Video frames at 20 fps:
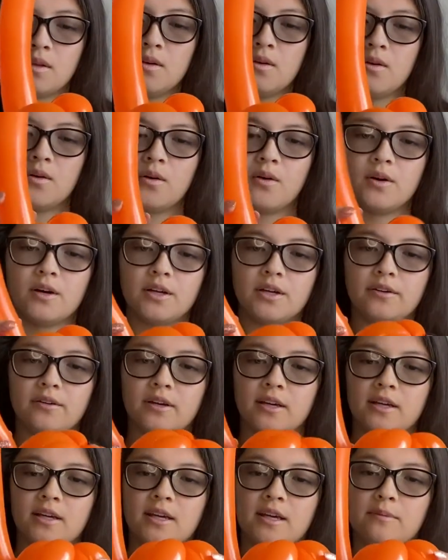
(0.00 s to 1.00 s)
Or you
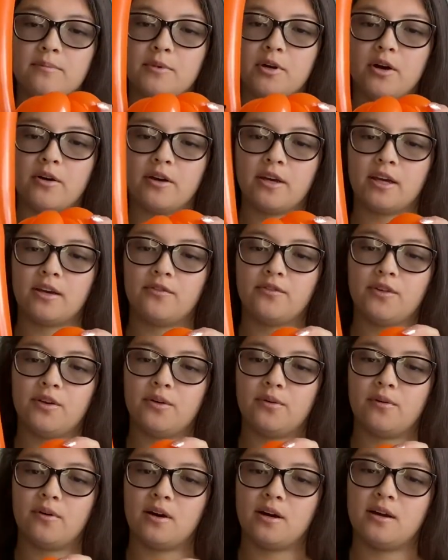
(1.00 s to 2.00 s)
can keep going if you
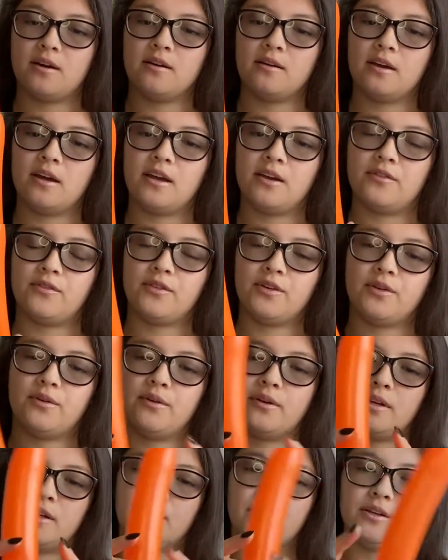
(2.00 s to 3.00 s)
want
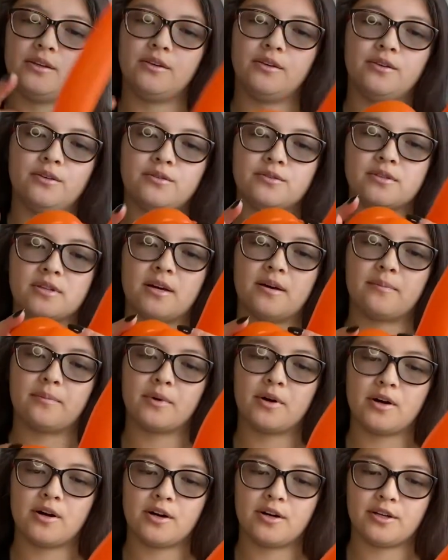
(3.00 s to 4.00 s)
to use up
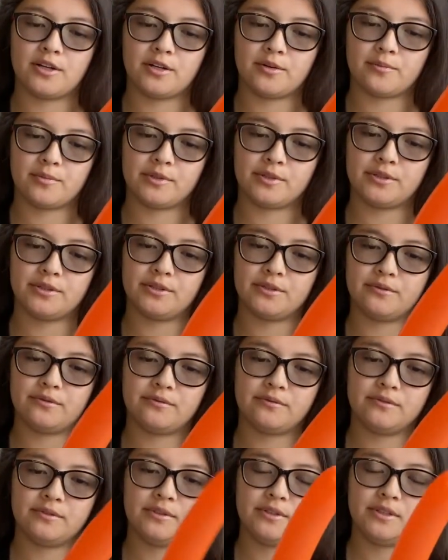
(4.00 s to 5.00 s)
all your balloons.
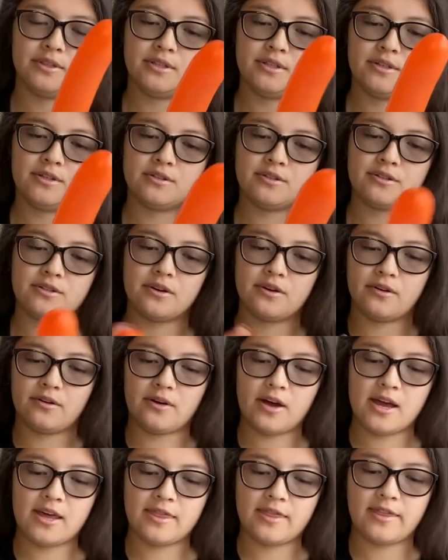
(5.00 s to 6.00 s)
So
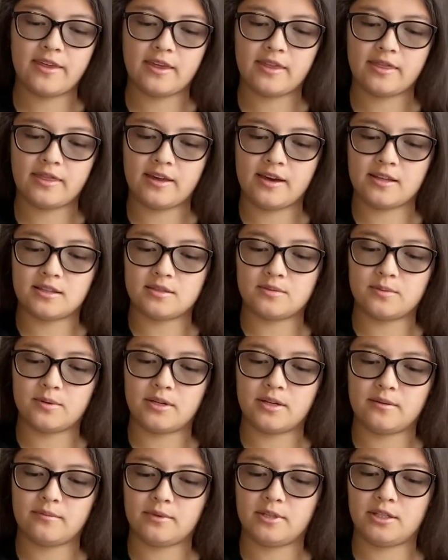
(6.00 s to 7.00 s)
I think that's what
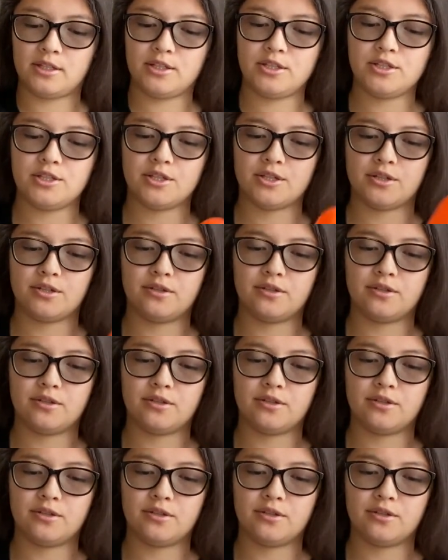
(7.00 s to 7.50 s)
I'm gonna do.